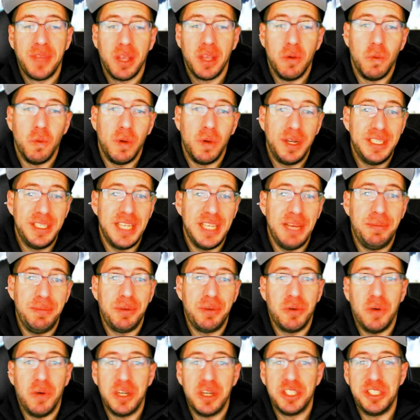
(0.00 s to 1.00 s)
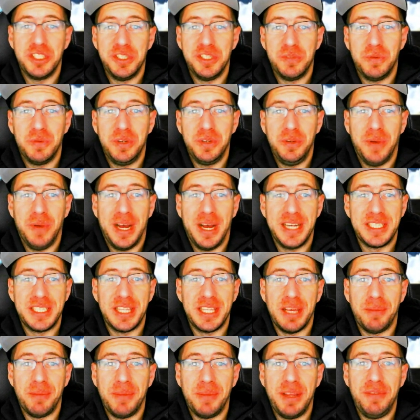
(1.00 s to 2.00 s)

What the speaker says: what type of questions would you ask them?